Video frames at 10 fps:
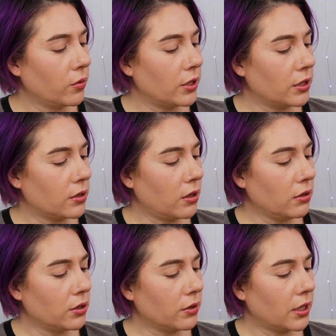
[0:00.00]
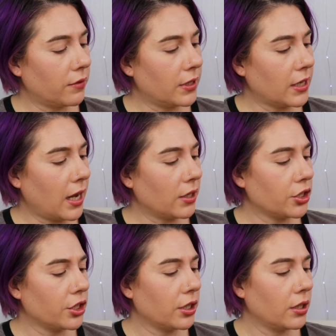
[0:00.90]
which is also kind of
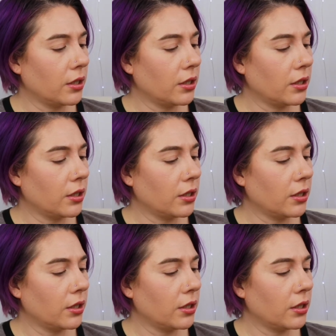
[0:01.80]
attached.